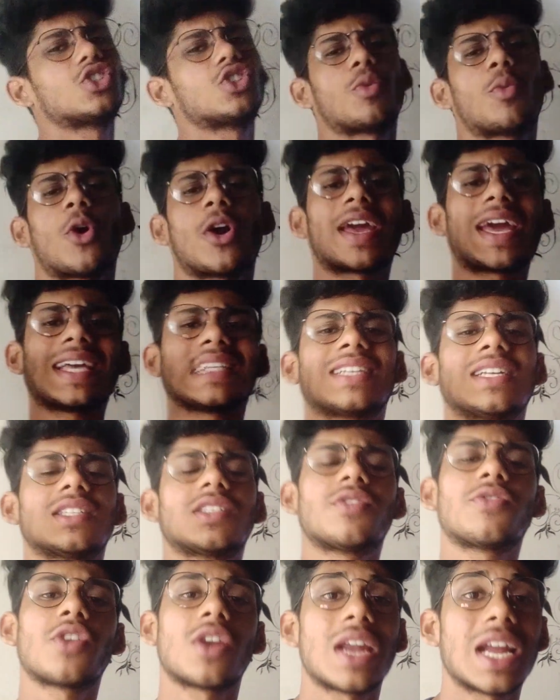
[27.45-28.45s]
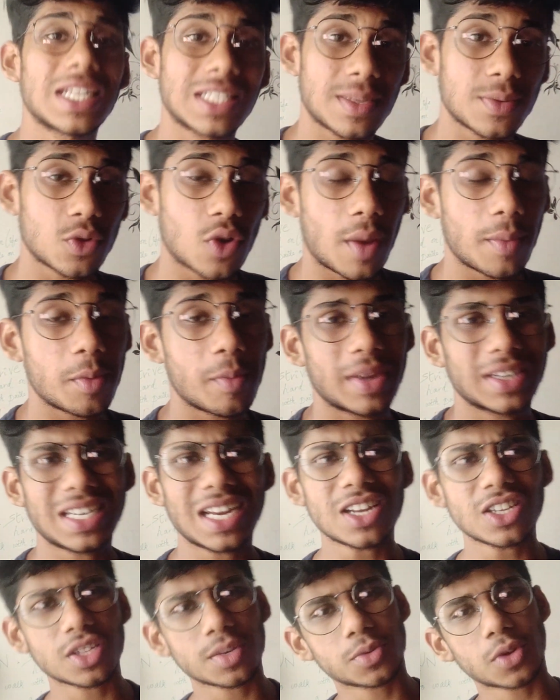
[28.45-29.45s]
It's your boy Guy Skills. If you're not subscribed to my
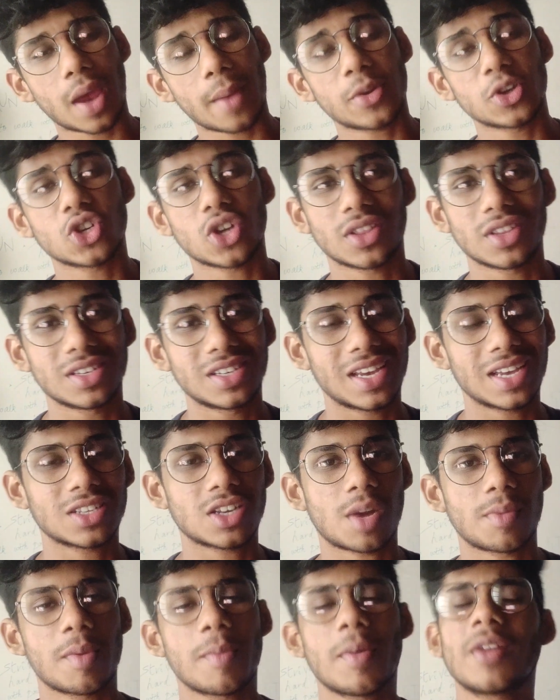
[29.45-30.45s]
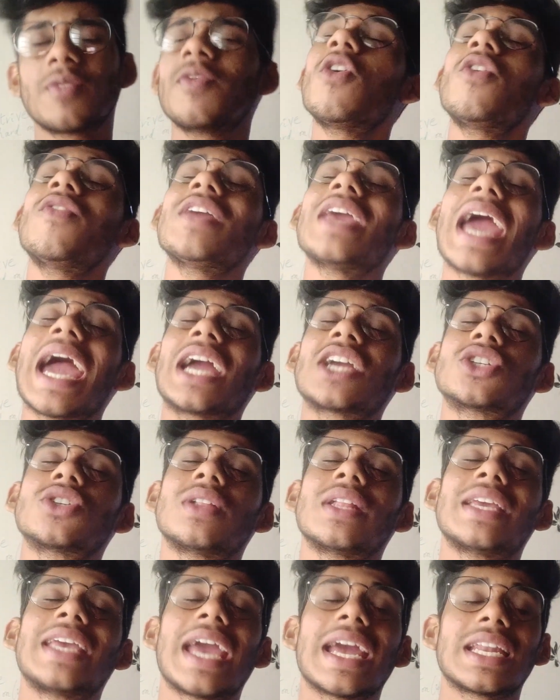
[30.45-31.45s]
channel, subscribe and join the GS Army. But before we
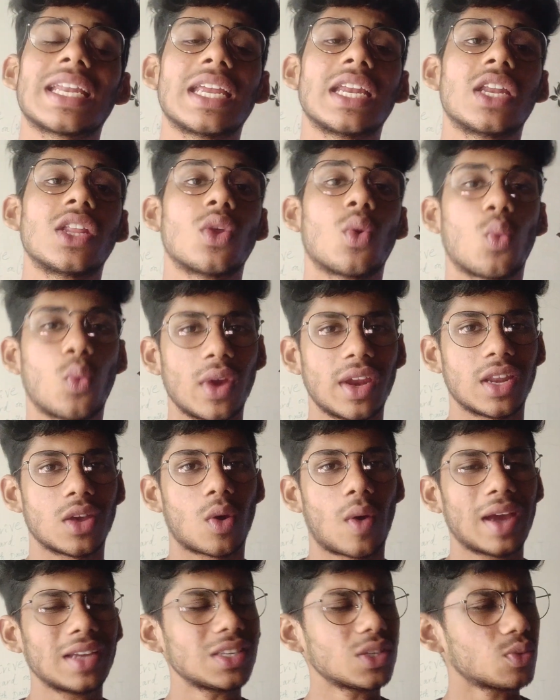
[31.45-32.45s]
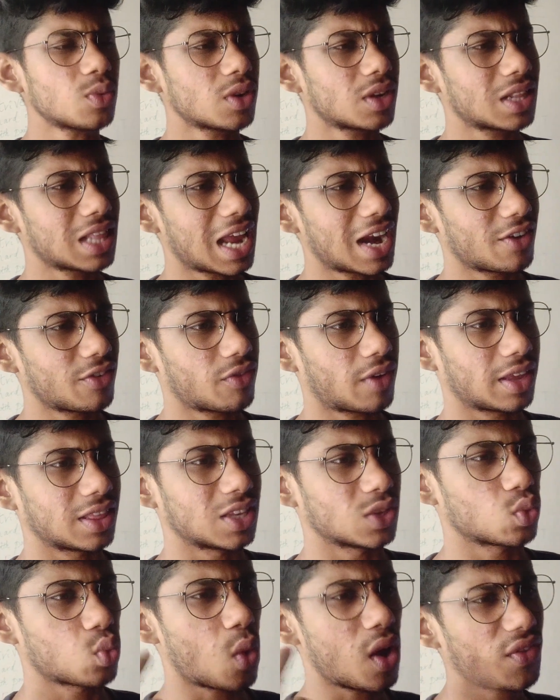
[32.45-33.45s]
actually get into the video, I just want to clarify
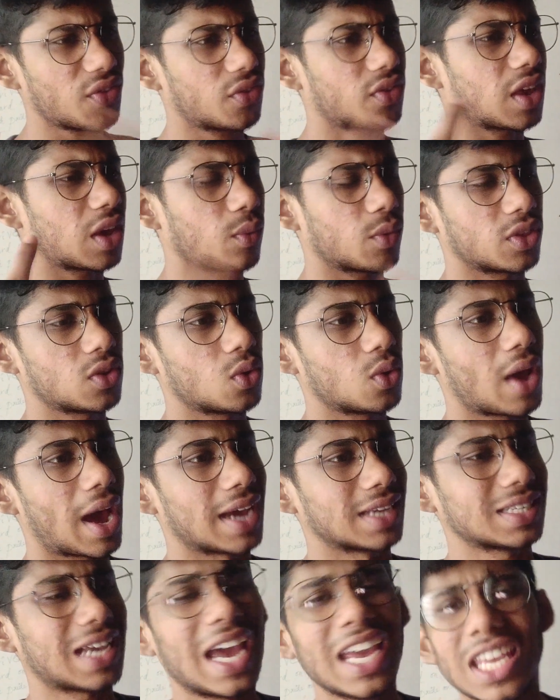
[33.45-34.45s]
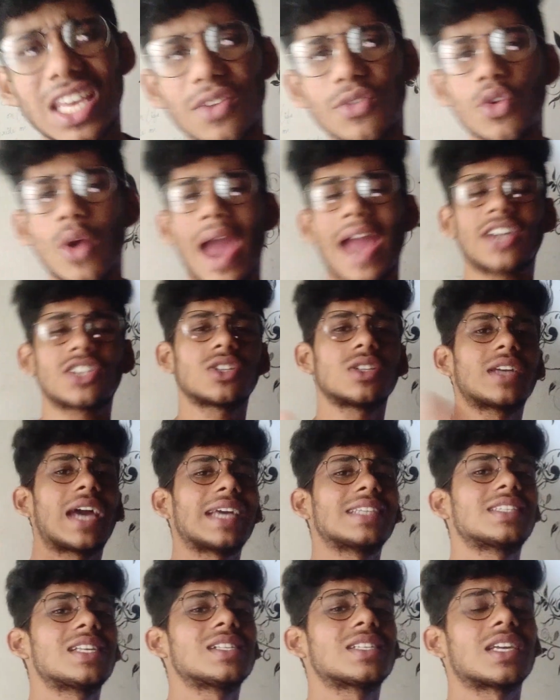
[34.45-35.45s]
this one thing with you guys. I give you actual
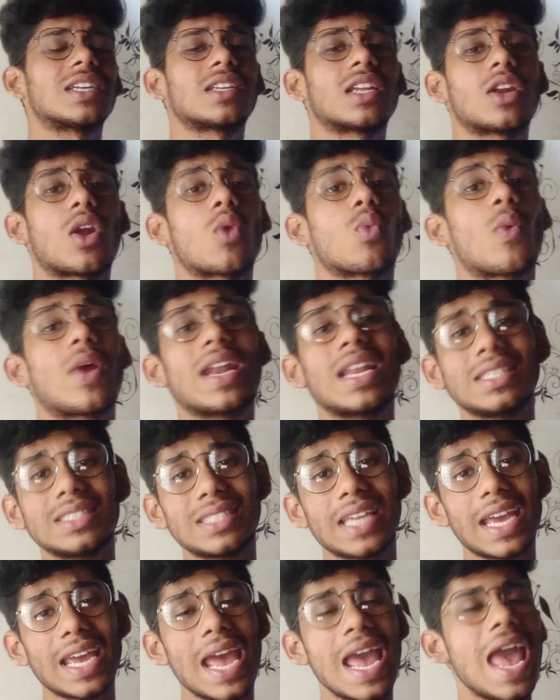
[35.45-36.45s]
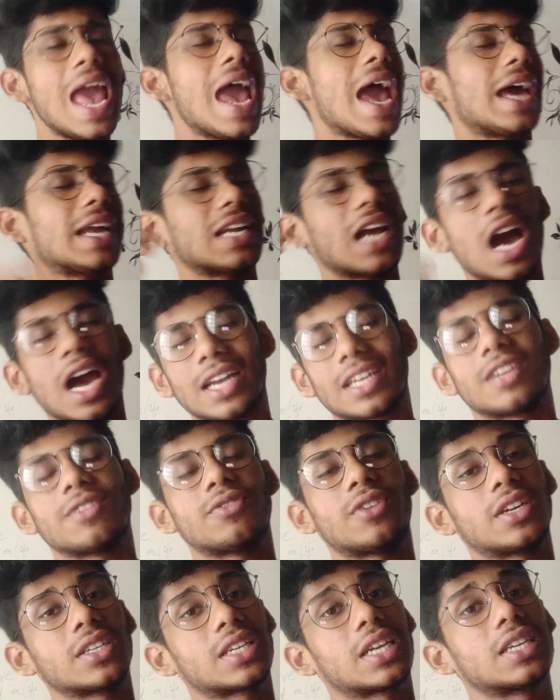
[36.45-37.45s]
Guy Skills content on Wednesday and hot
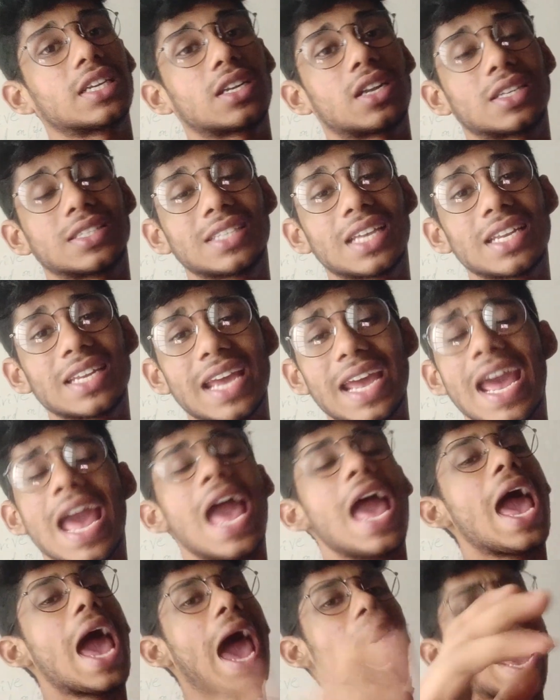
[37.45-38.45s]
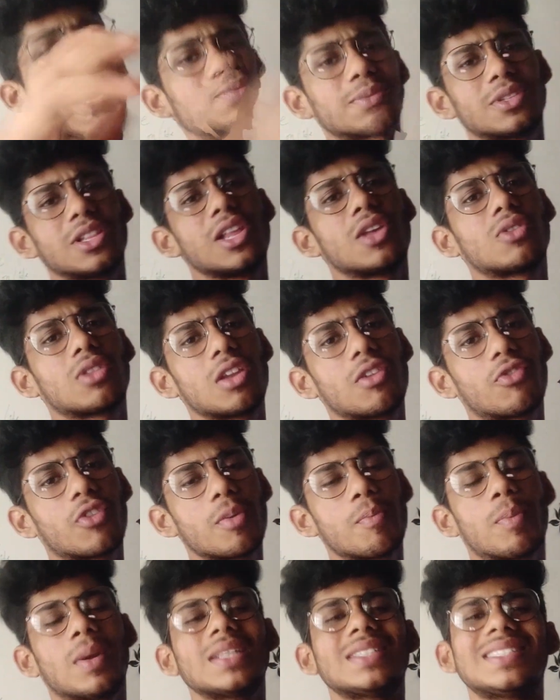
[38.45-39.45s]
and fun content on Sunday, absolutely
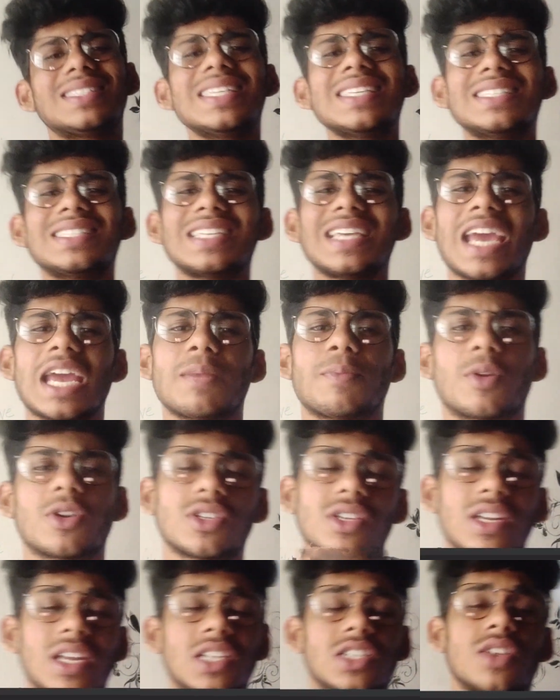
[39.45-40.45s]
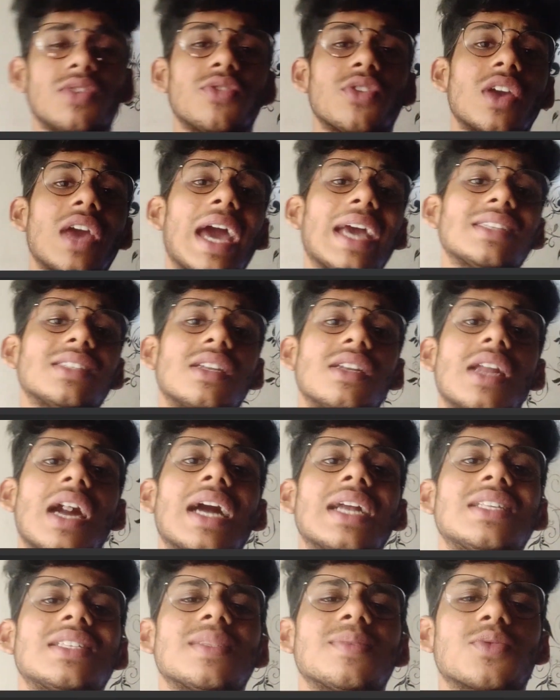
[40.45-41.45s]
free. But 68% if you guys are
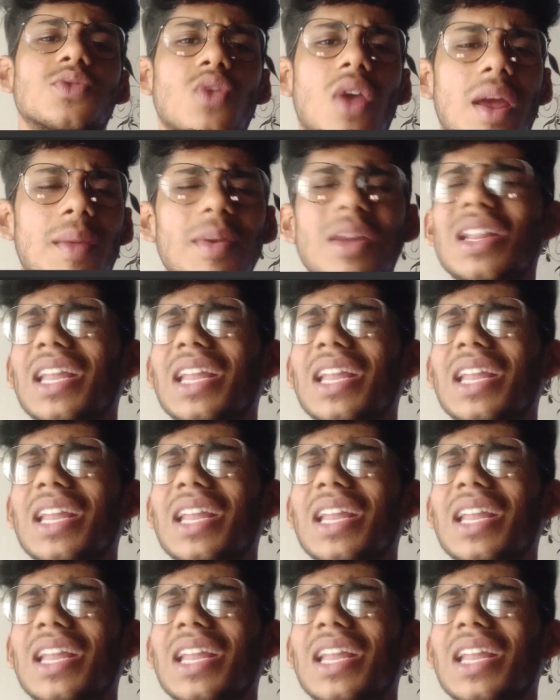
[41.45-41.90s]
not subscribed.